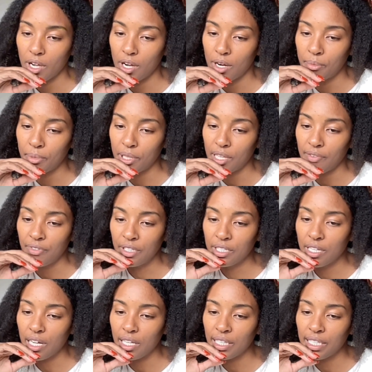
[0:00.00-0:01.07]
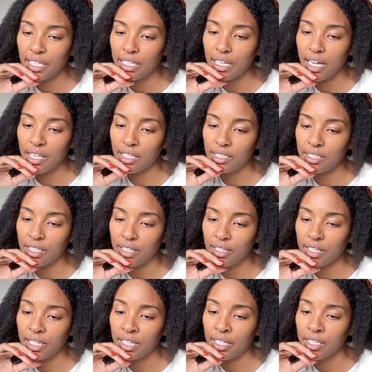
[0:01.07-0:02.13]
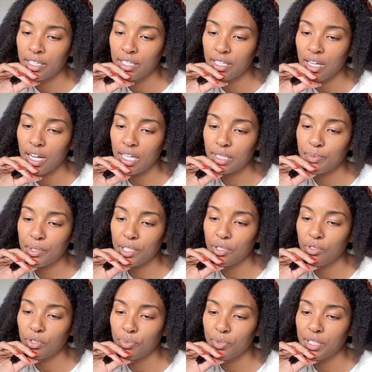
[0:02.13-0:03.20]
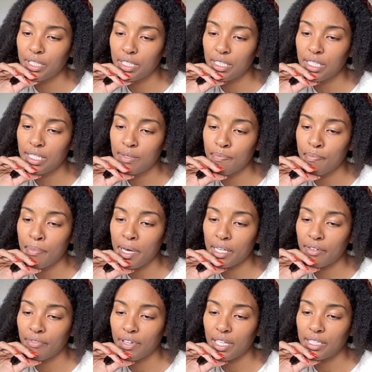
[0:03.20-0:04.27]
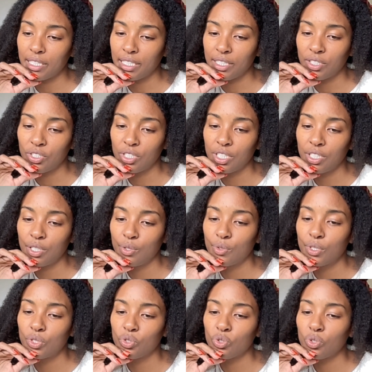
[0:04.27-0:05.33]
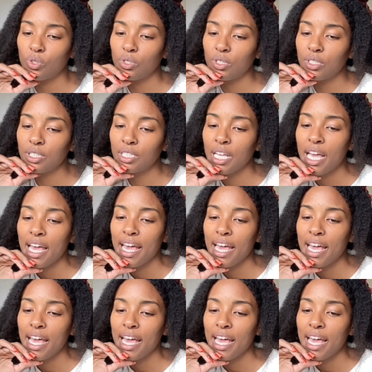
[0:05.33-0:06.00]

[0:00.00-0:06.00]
Our beloved Kali Kaladara, cosmic lunar priestess, is Bharavati, she who controls